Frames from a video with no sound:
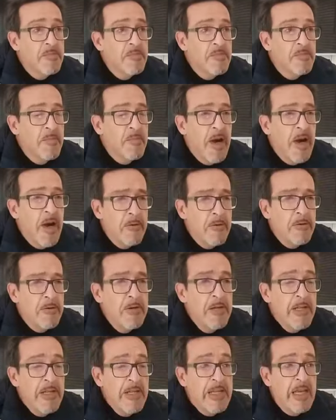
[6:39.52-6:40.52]
Paolo.
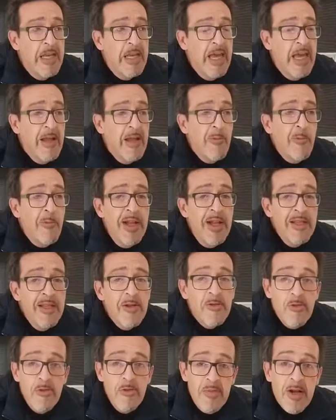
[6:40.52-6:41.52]
And when the
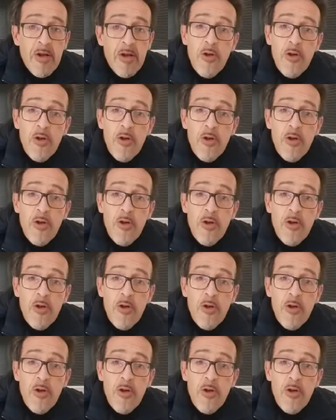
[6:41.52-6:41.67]
Roman